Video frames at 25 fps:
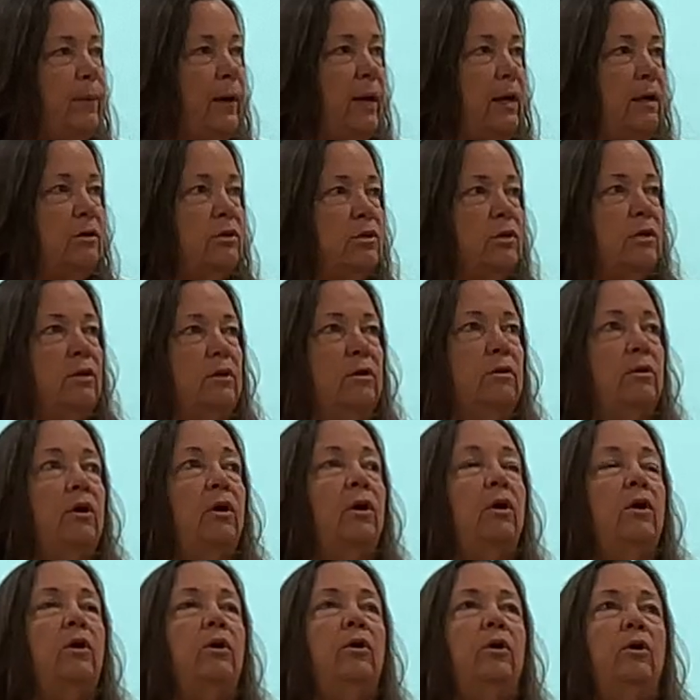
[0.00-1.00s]
patient
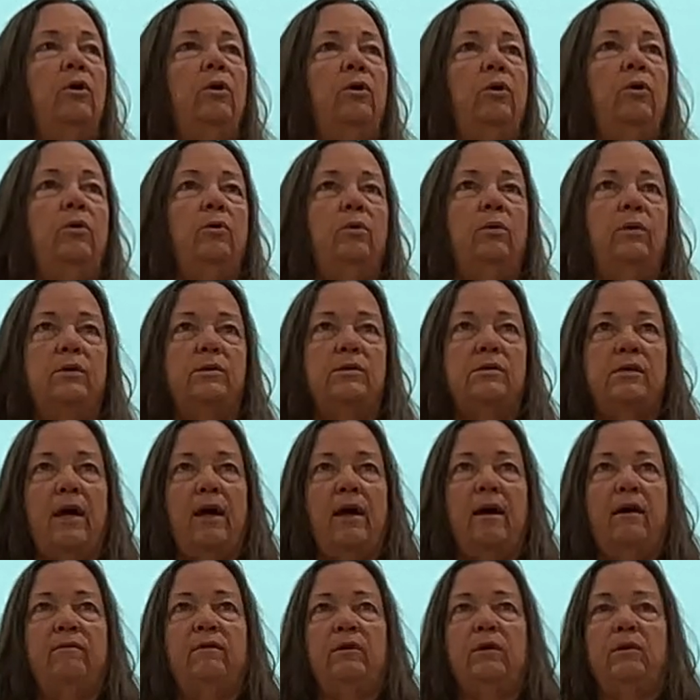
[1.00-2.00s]
who is
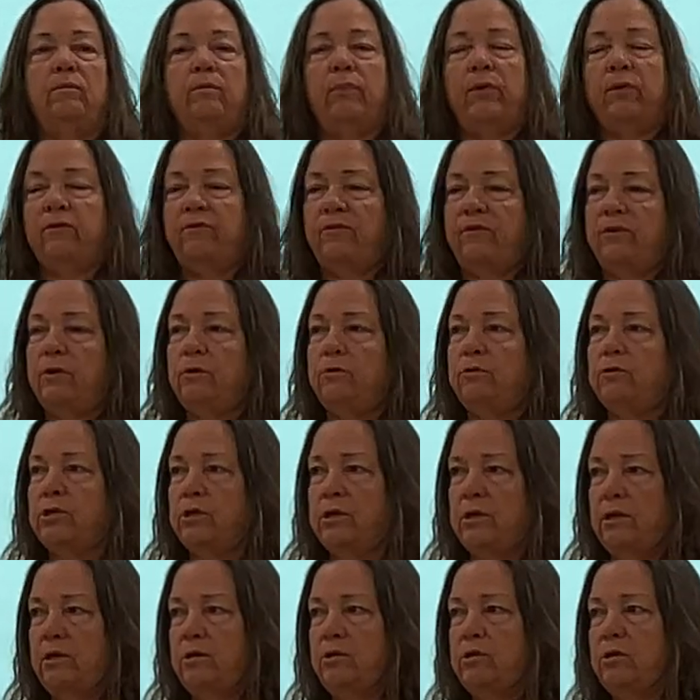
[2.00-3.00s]
having
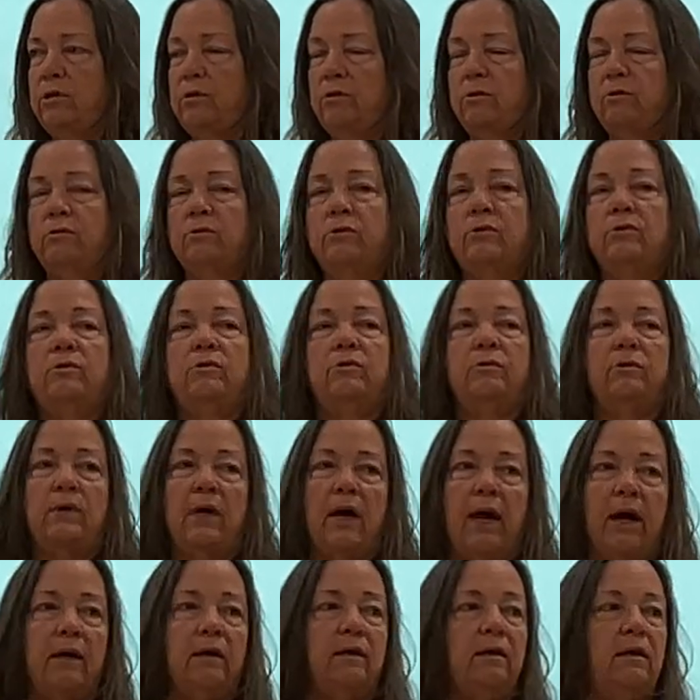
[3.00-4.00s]
perfusion issues, do
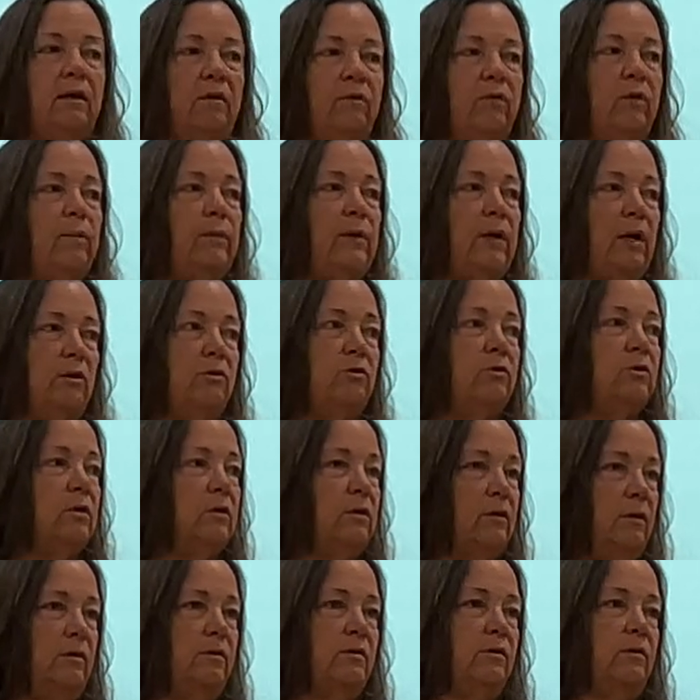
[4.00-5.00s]
not give them
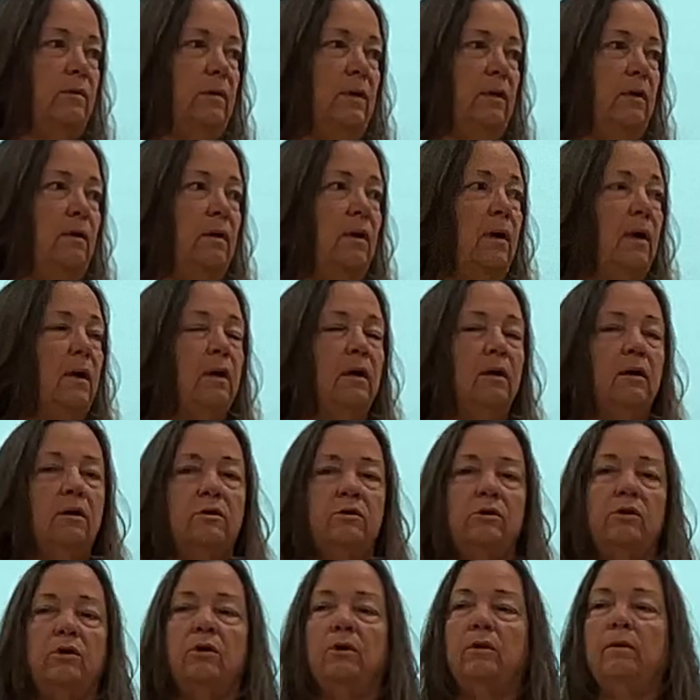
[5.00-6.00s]
nitroglycerin
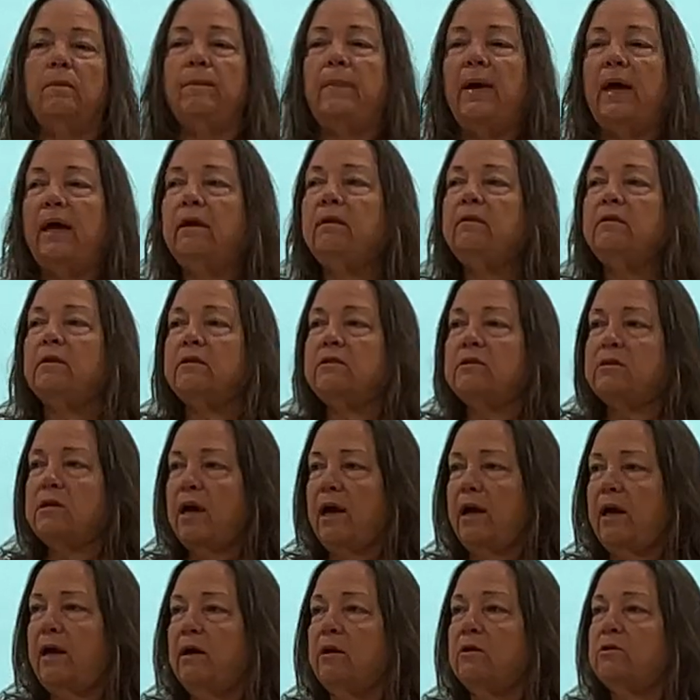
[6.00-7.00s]
because you're going to make the
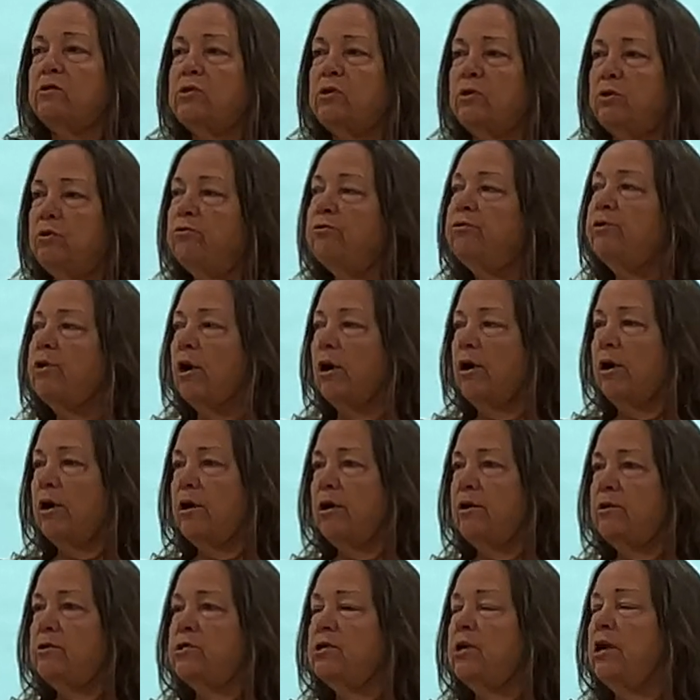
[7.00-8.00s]
tank too
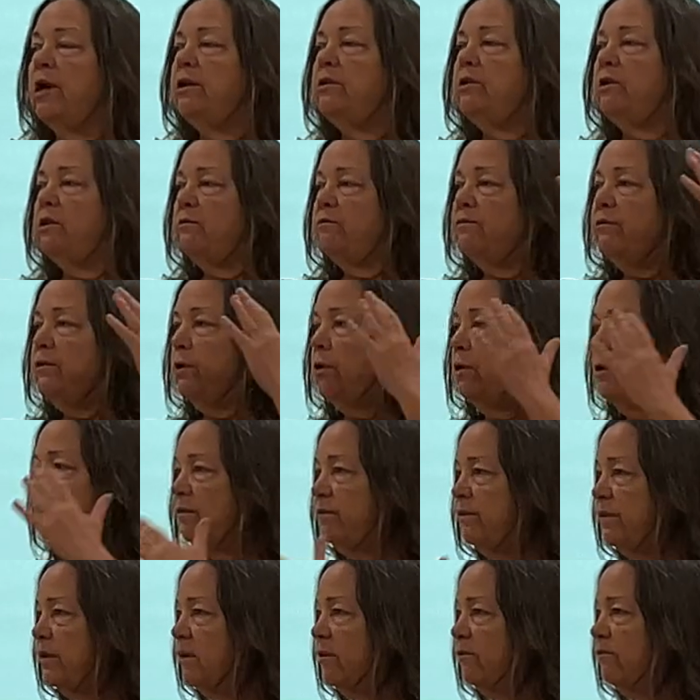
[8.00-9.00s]
large, and if you don't
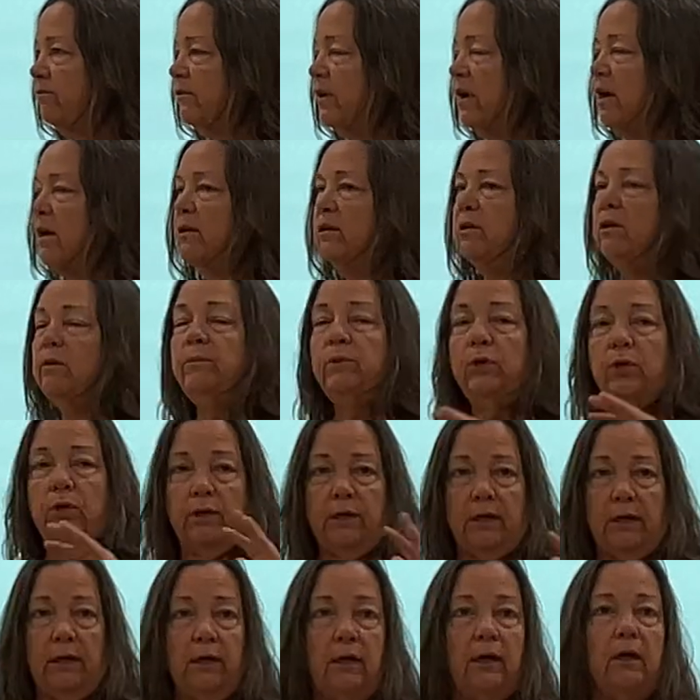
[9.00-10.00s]
have enough volume,
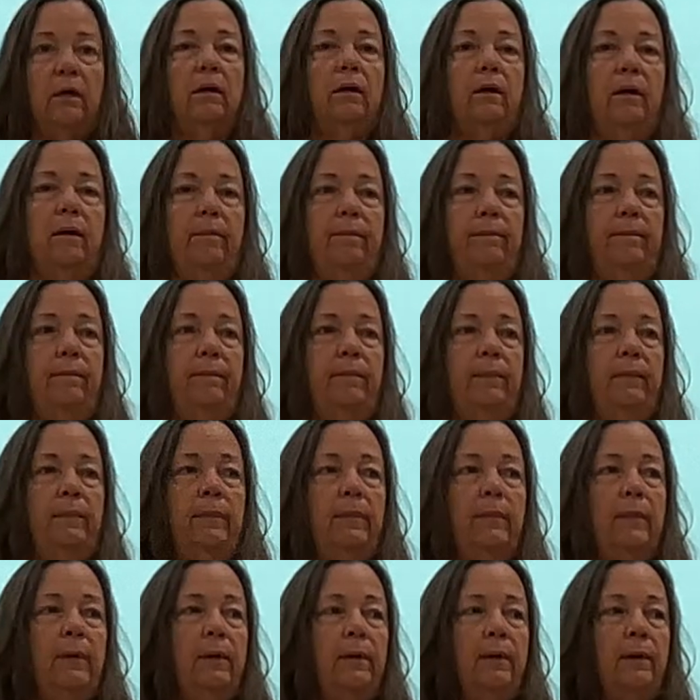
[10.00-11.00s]
you're going to kill
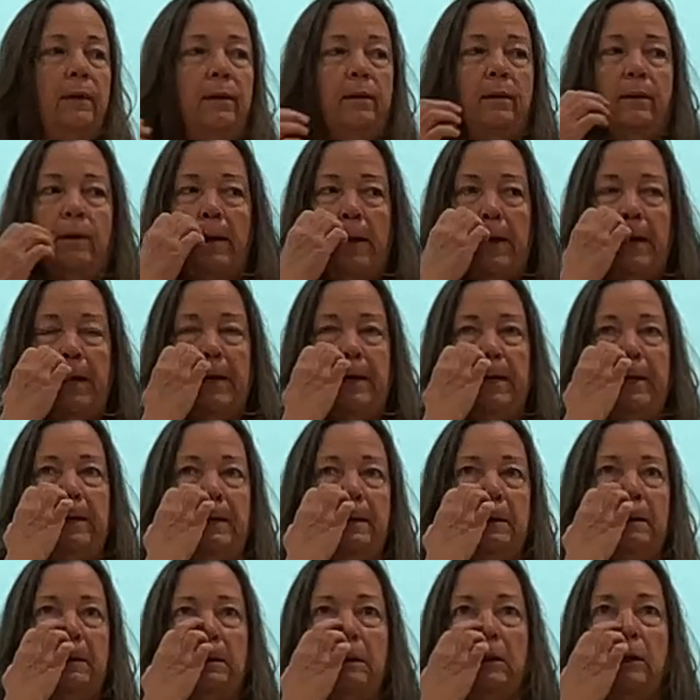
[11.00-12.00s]
them.
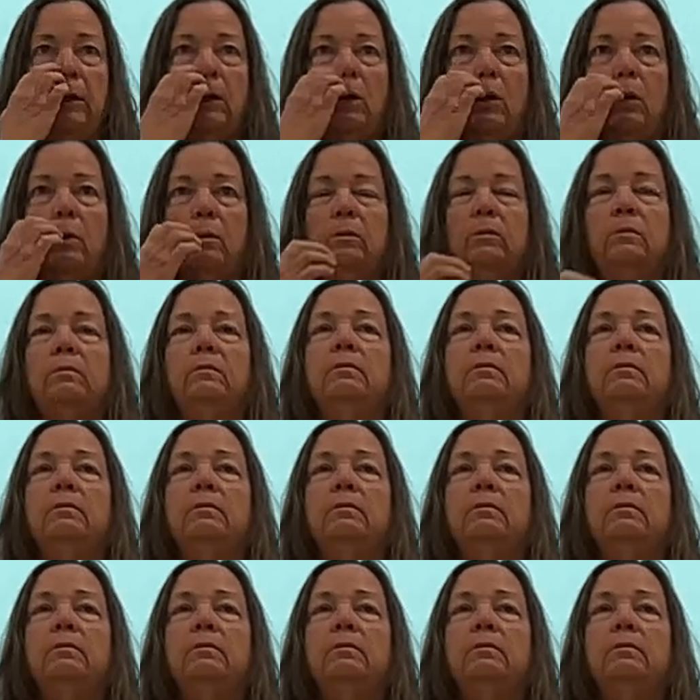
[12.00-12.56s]
And you know